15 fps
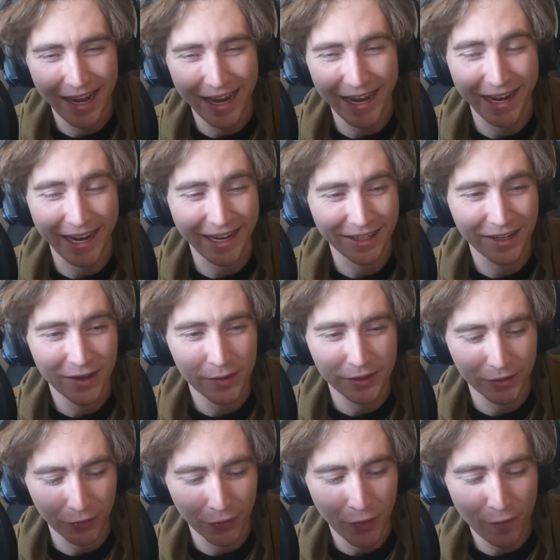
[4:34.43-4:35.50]
And,
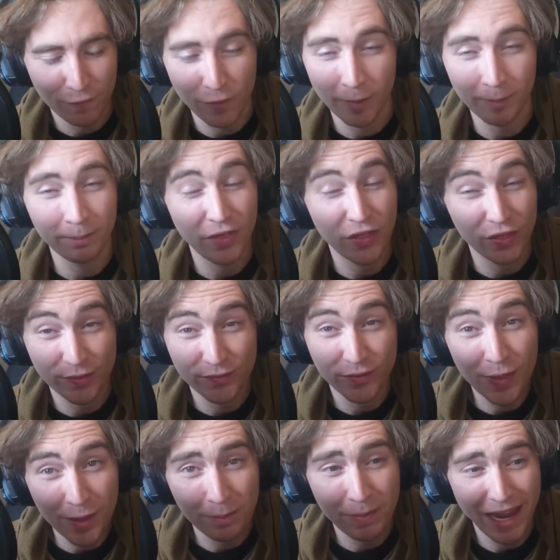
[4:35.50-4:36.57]
from
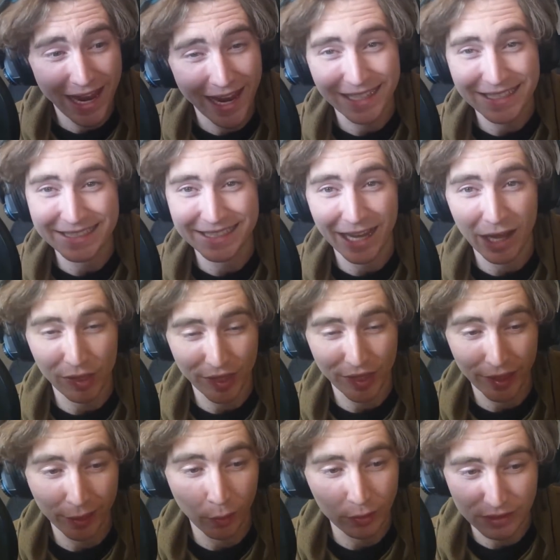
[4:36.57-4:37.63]
the back, South
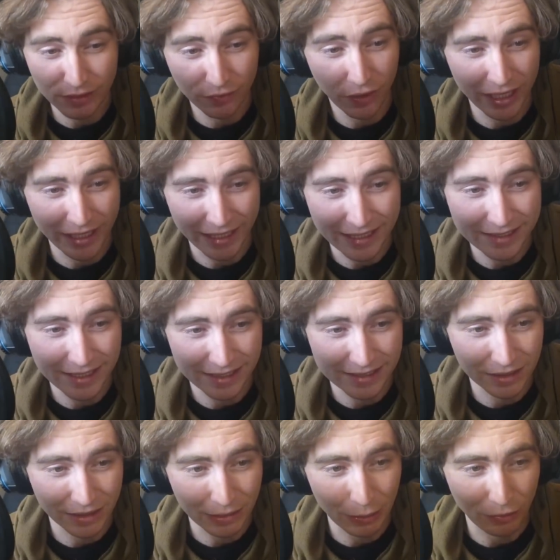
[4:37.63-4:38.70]
looks fine. He
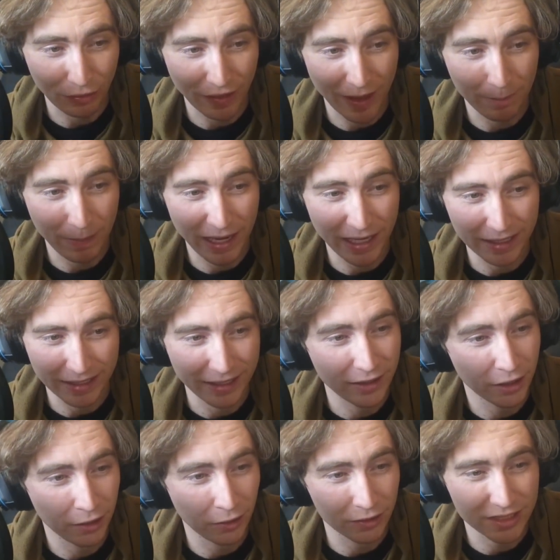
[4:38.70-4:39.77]
doesn't look that bad. He
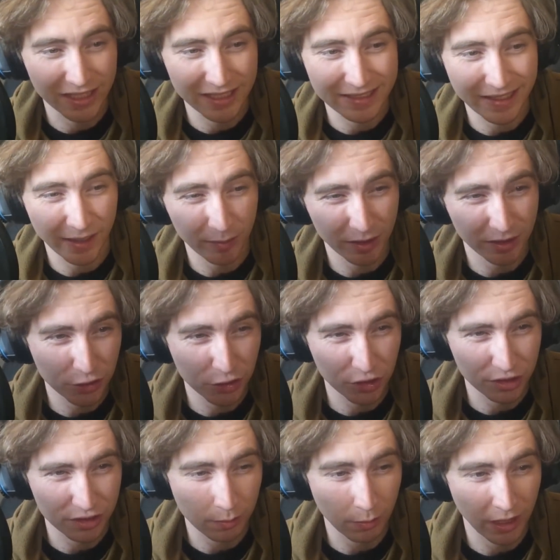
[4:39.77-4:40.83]
kind of looks in the same condition
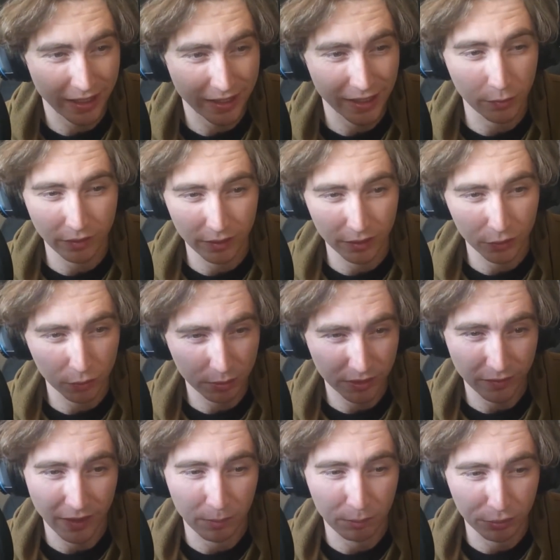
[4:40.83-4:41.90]
as Mikey, with a little bit
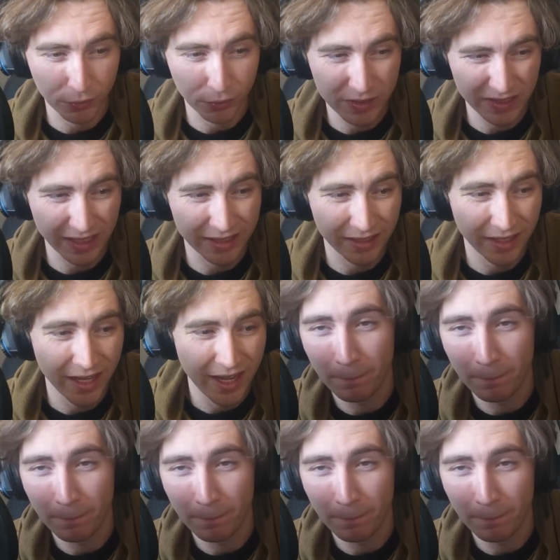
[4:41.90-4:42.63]
of like bruising.